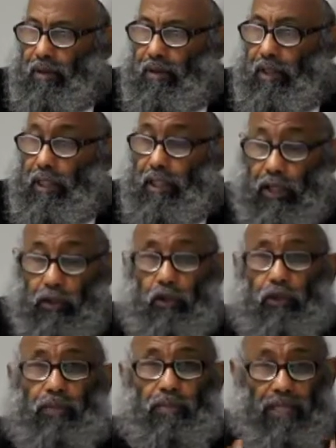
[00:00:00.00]
Okay, it
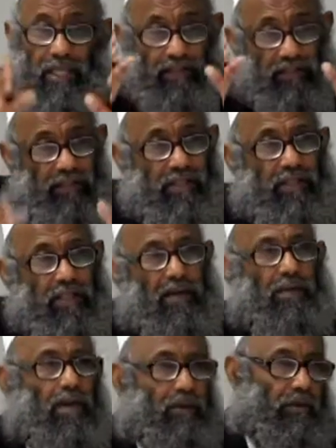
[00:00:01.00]
cannot be fixed
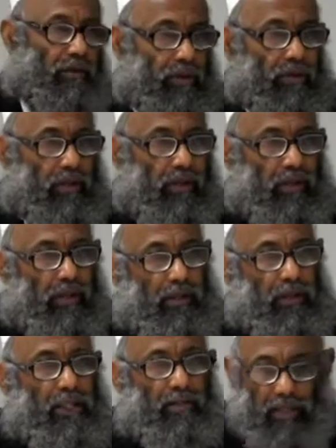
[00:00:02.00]
amount.
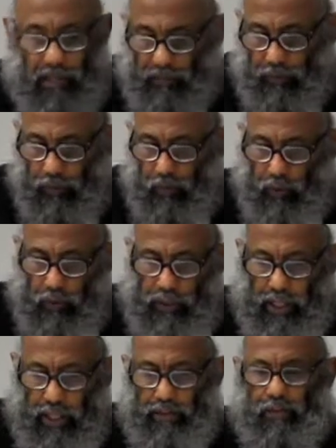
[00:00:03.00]
This applies for all
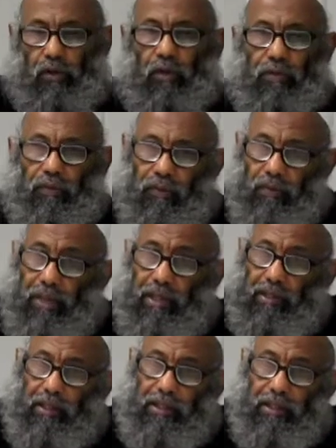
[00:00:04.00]
types of
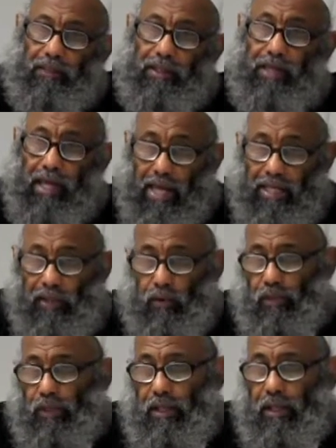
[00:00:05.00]
partnership. It has to
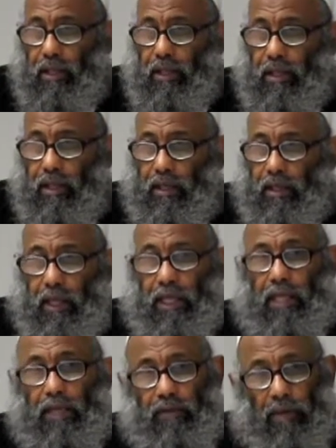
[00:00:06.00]
be
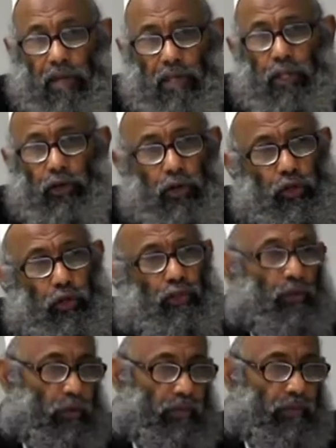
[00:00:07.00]
in a ratio
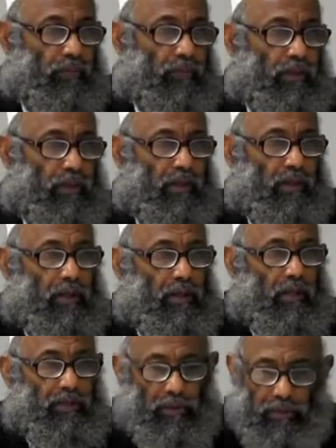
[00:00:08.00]
form,
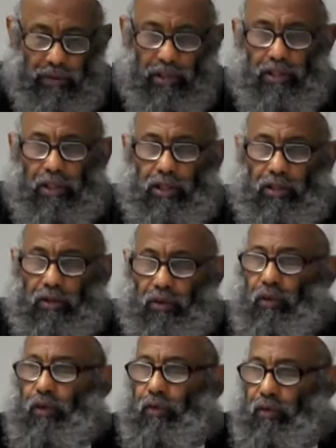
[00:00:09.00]
a percentage,
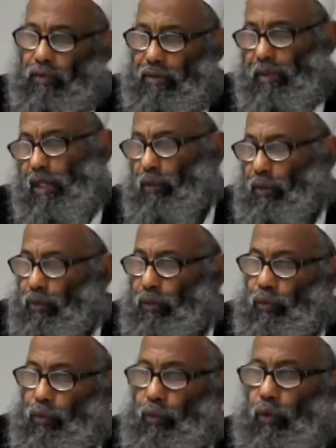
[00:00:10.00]
or say
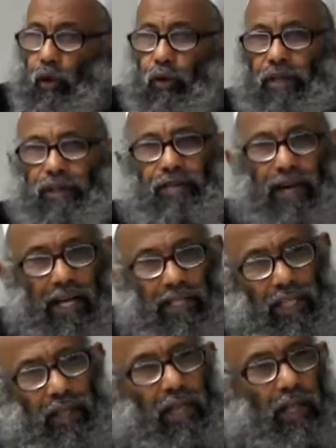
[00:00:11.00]
1:2, or in
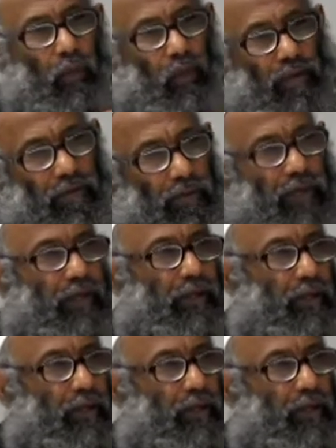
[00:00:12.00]
fraction, like 1/3